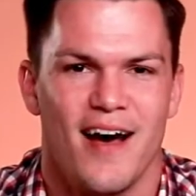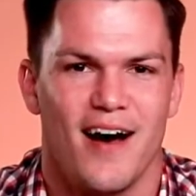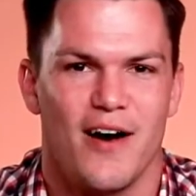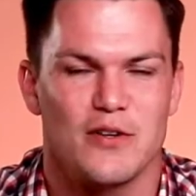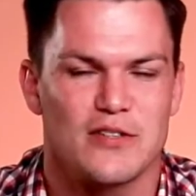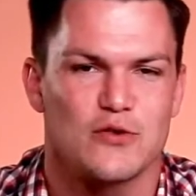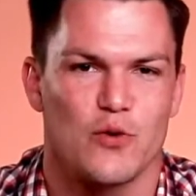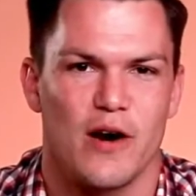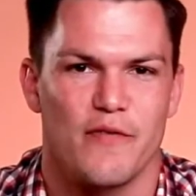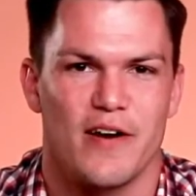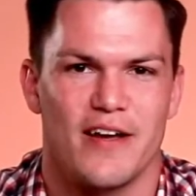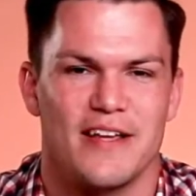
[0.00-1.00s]
It was a story
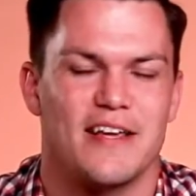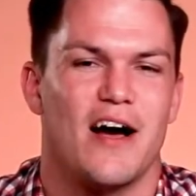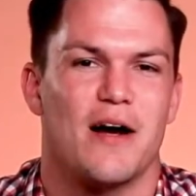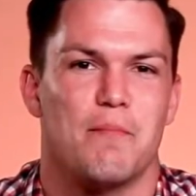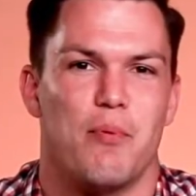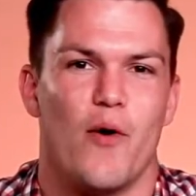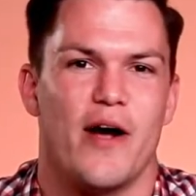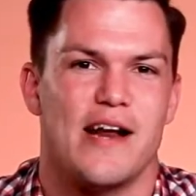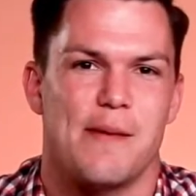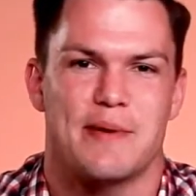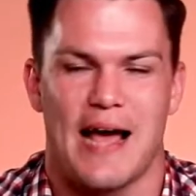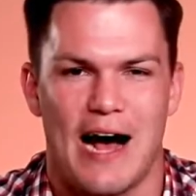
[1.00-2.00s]
of a young boy
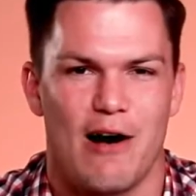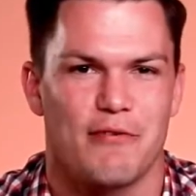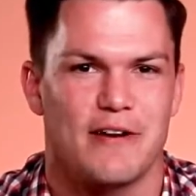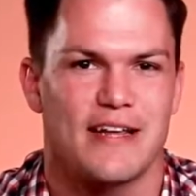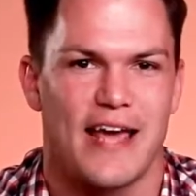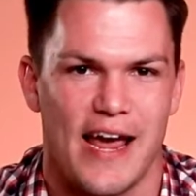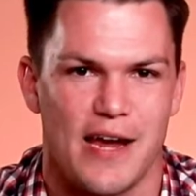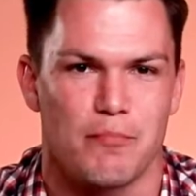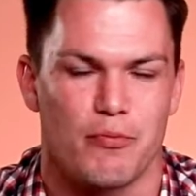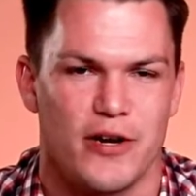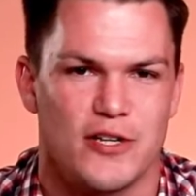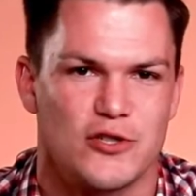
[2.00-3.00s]
named Calvin
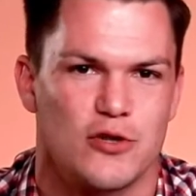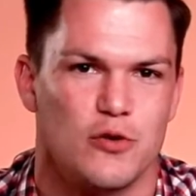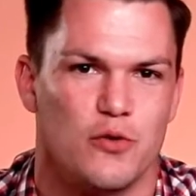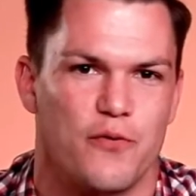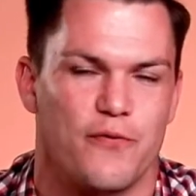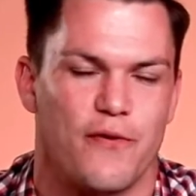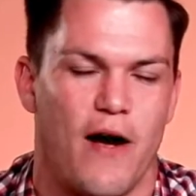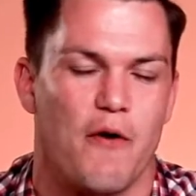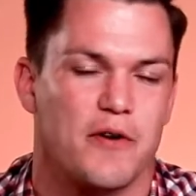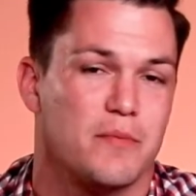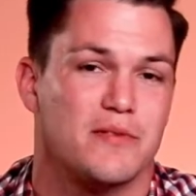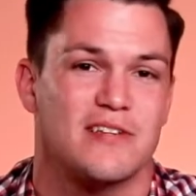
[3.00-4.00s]
Cambridge who
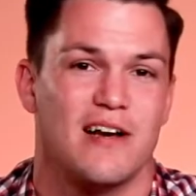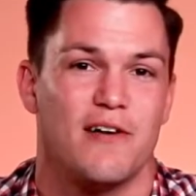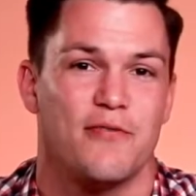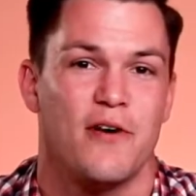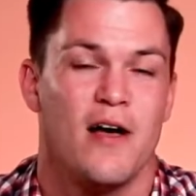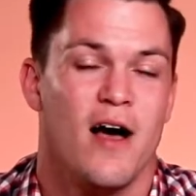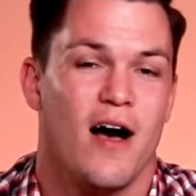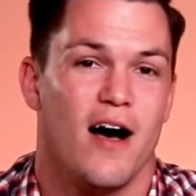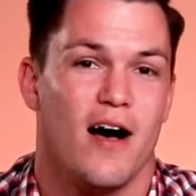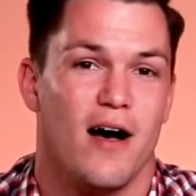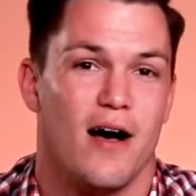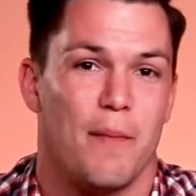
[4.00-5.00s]
found himself
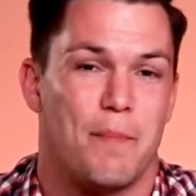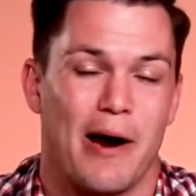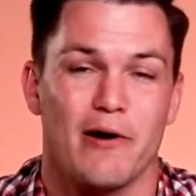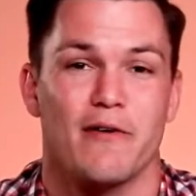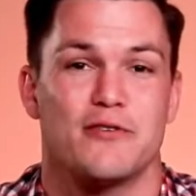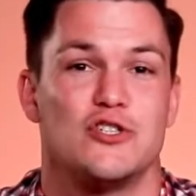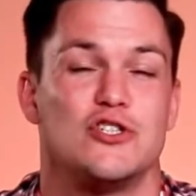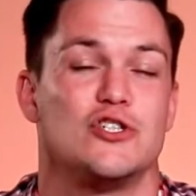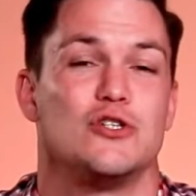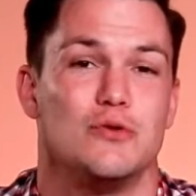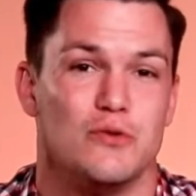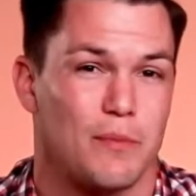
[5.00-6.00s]
a pair
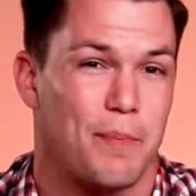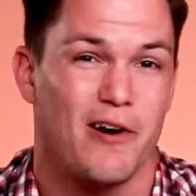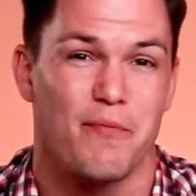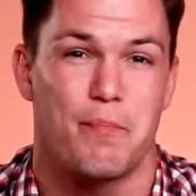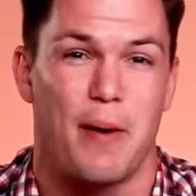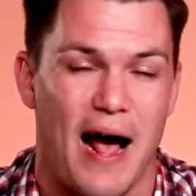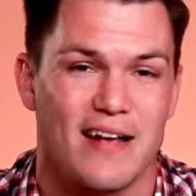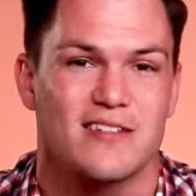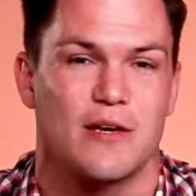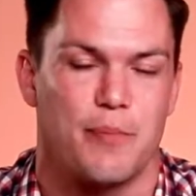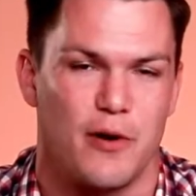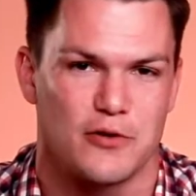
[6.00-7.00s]
of
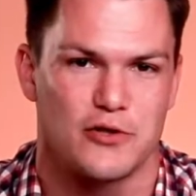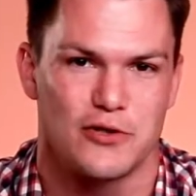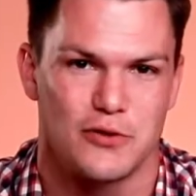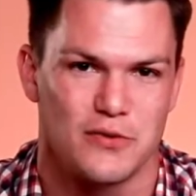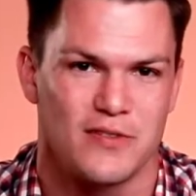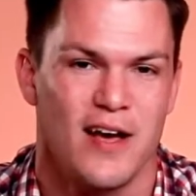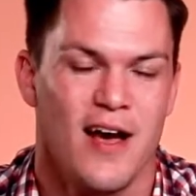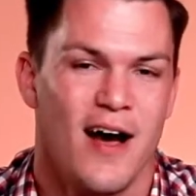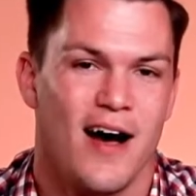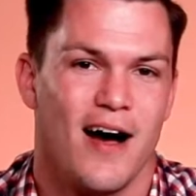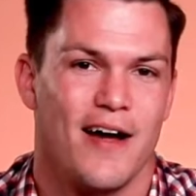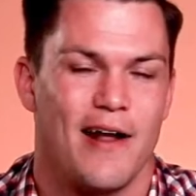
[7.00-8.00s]
basketball shoes.
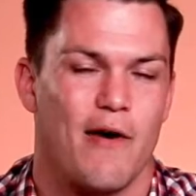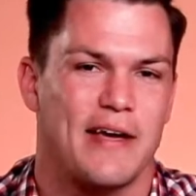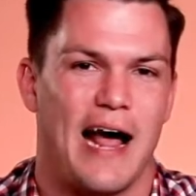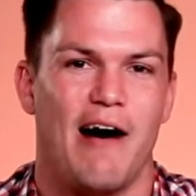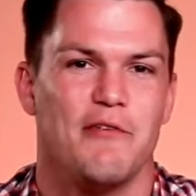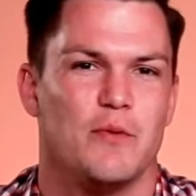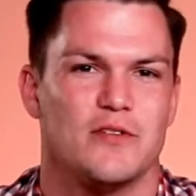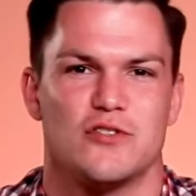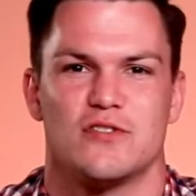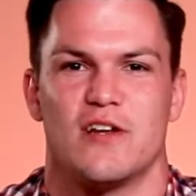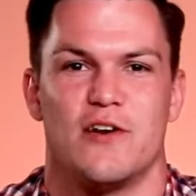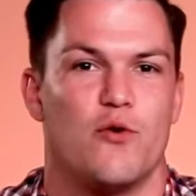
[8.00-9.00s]
Now, Calvin wasn't
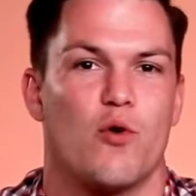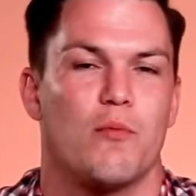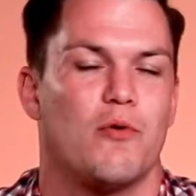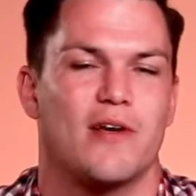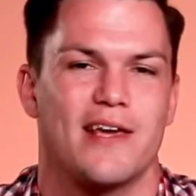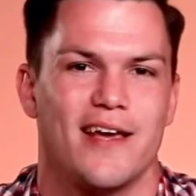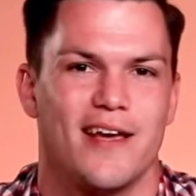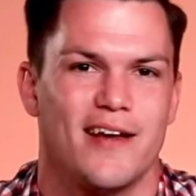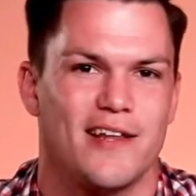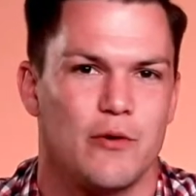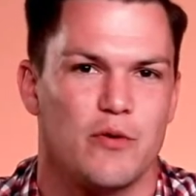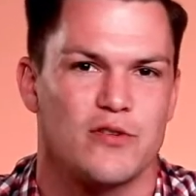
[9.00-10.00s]
just a normal
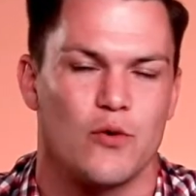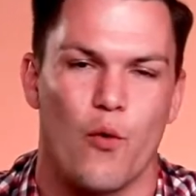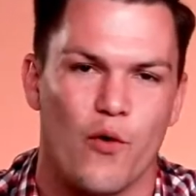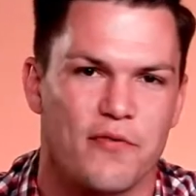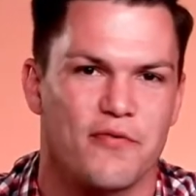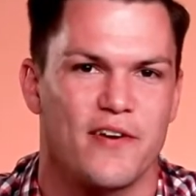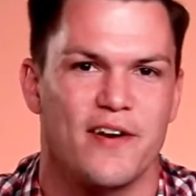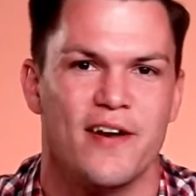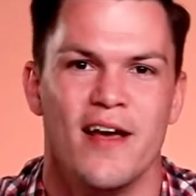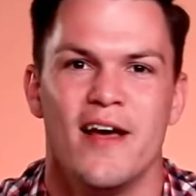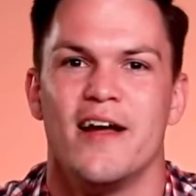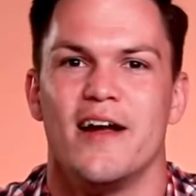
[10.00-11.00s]
kid. He was an orphan
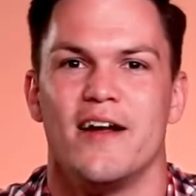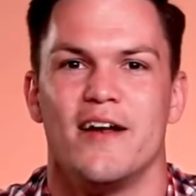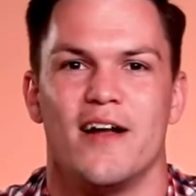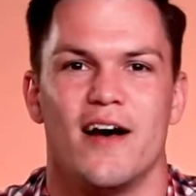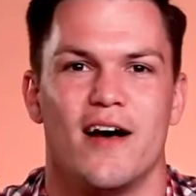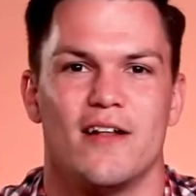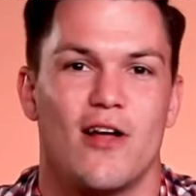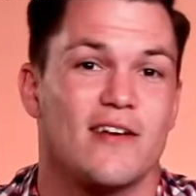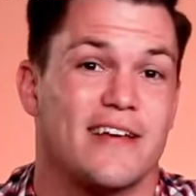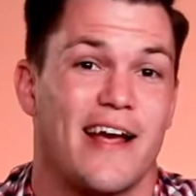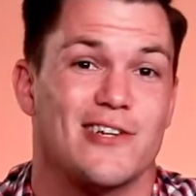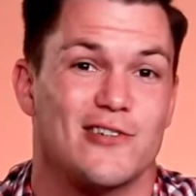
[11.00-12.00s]
in
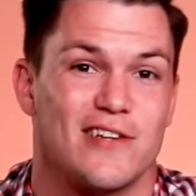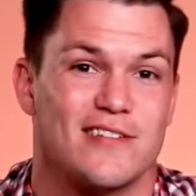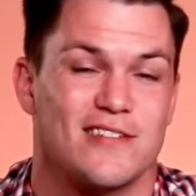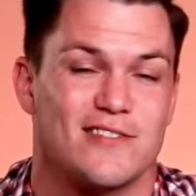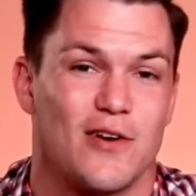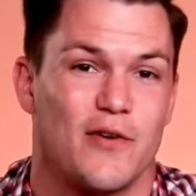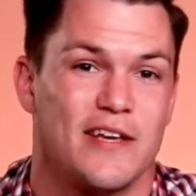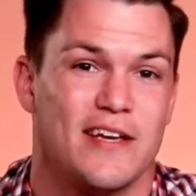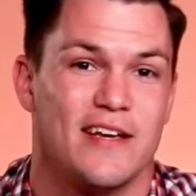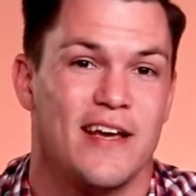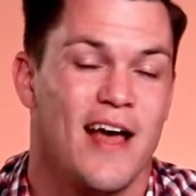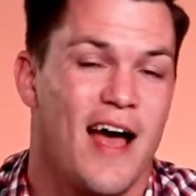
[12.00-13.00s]
Los Angeles, and so
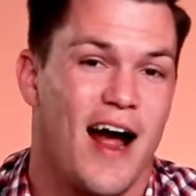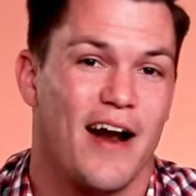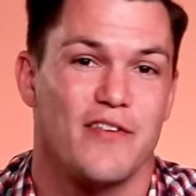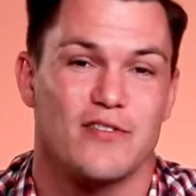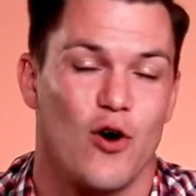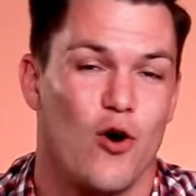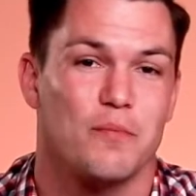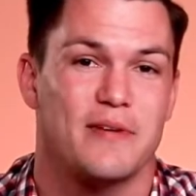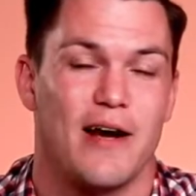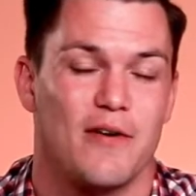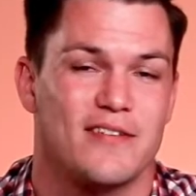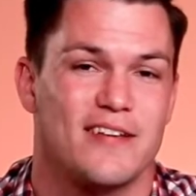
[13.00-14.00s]
he had this
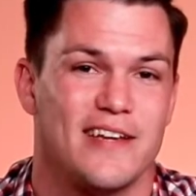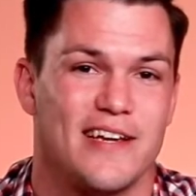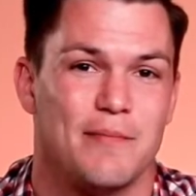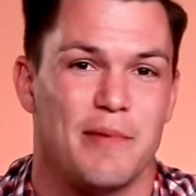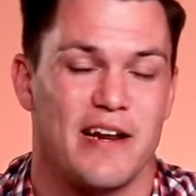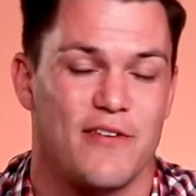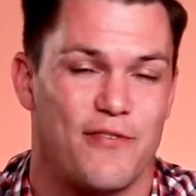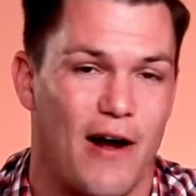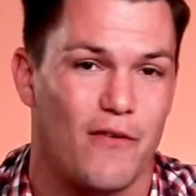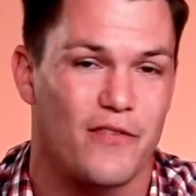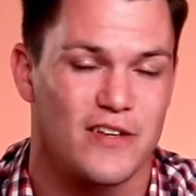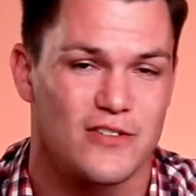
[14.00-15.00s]
hometown team, and he
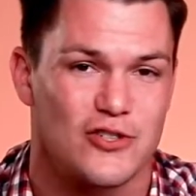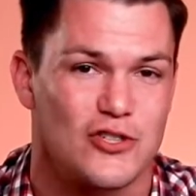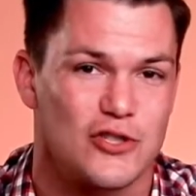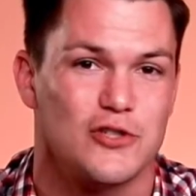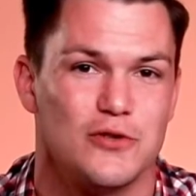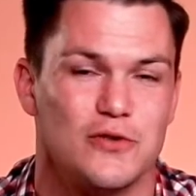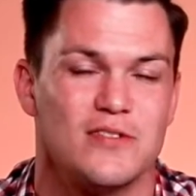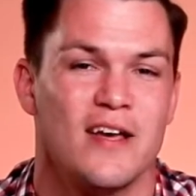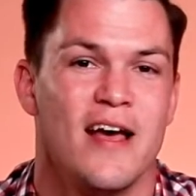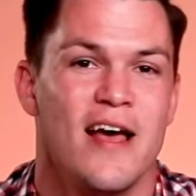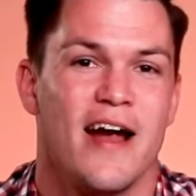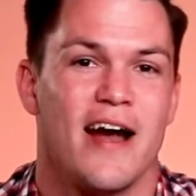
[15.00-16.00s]
found these shoes,
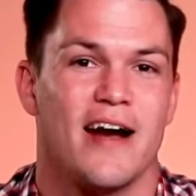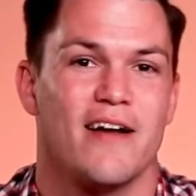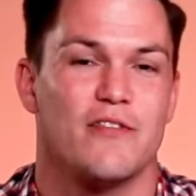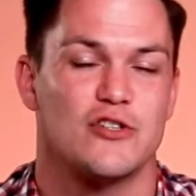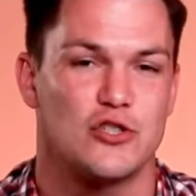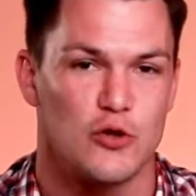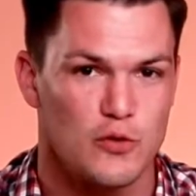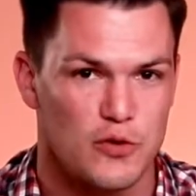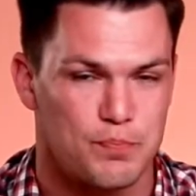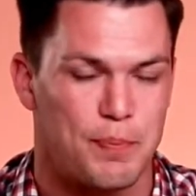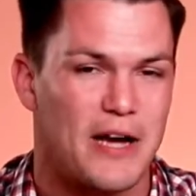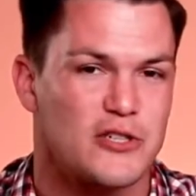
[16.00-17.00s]
and the shoes were
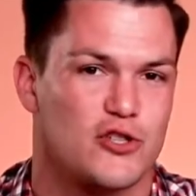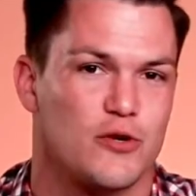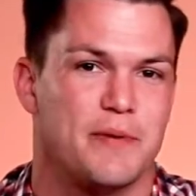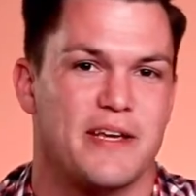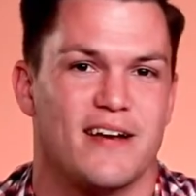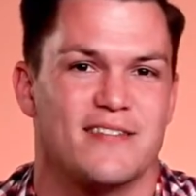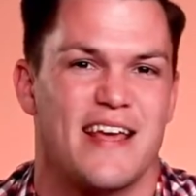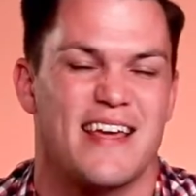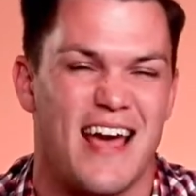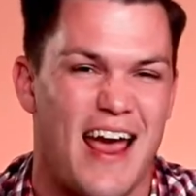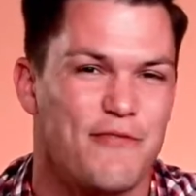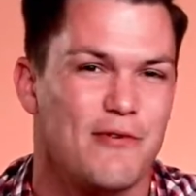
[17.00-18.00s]
special because they
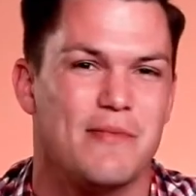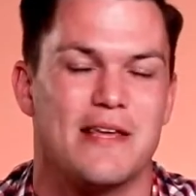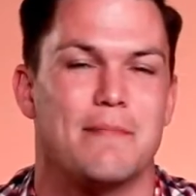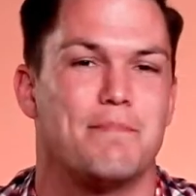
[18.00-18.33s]
gave him the